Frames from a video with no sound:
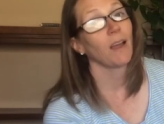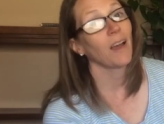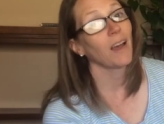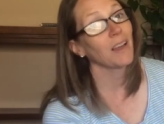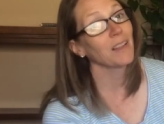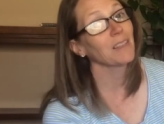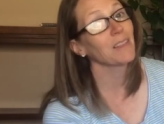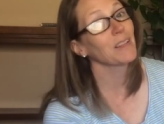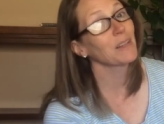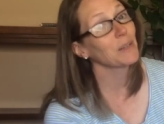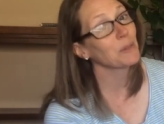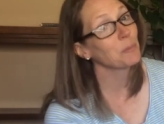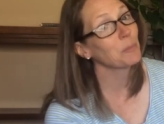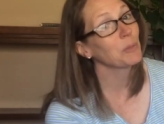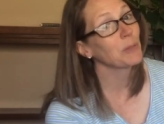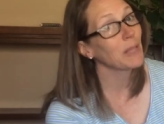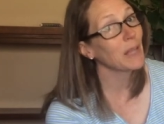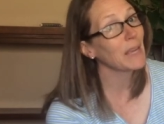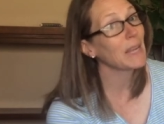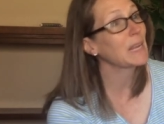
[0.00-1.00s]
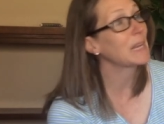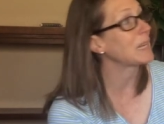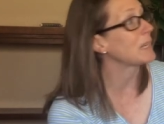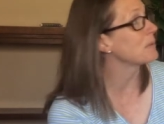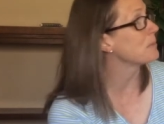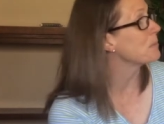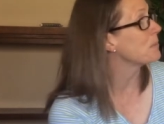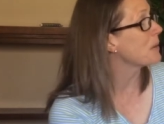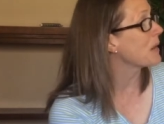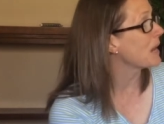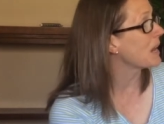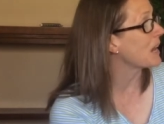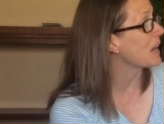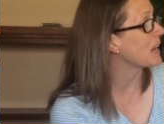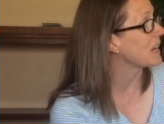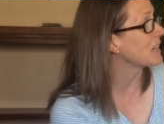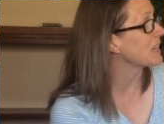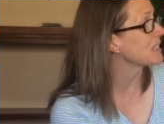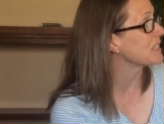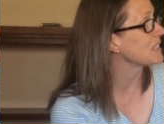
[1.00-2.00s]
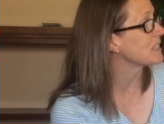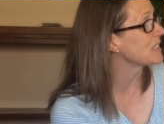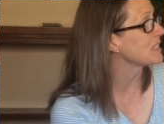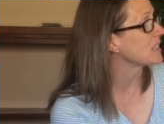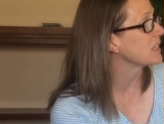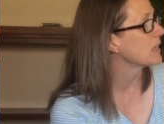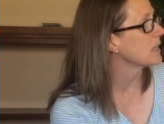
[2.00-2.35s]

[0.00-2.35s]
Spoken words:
a little plain, but